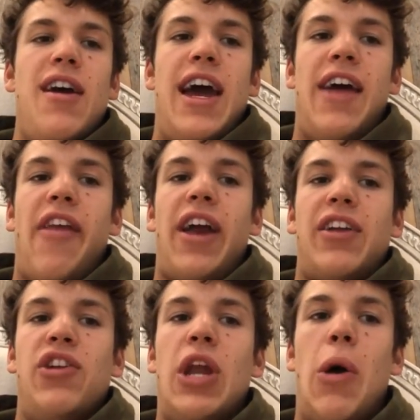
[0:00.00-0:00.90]
And, like,
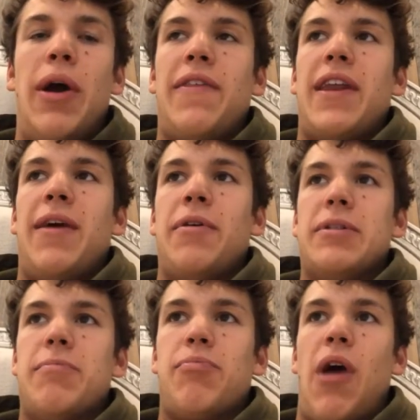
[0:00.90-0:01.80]
knowing that it
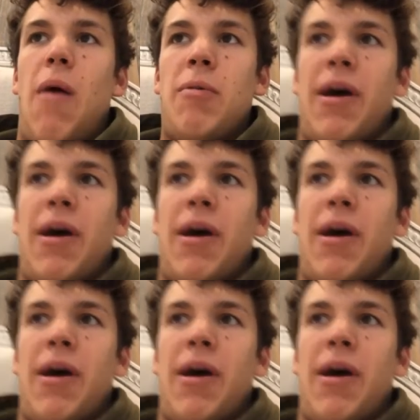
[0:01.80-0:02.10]
was probably